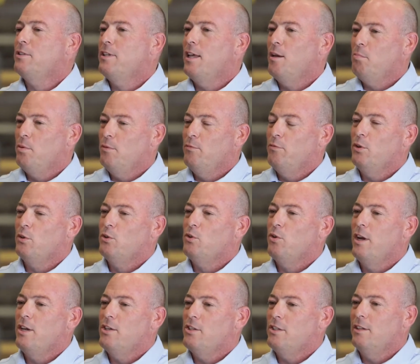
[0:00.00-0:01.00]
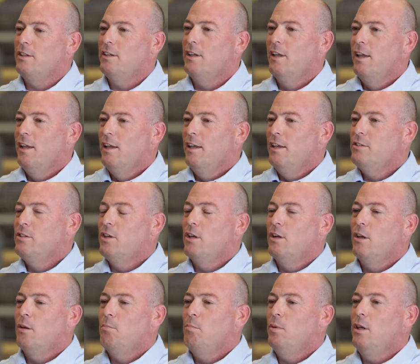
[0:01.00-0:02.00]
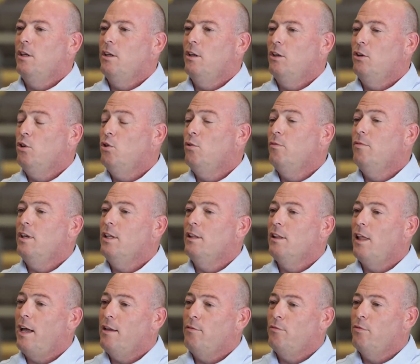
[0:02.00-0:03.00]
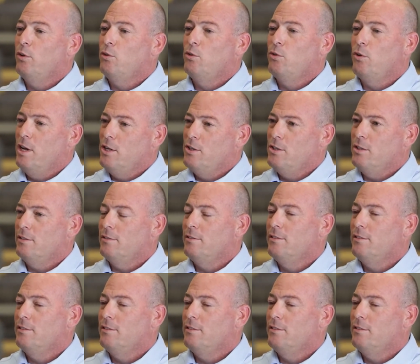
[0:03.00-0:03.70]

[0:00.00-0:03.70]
step in filtration is going to be UV light filtration.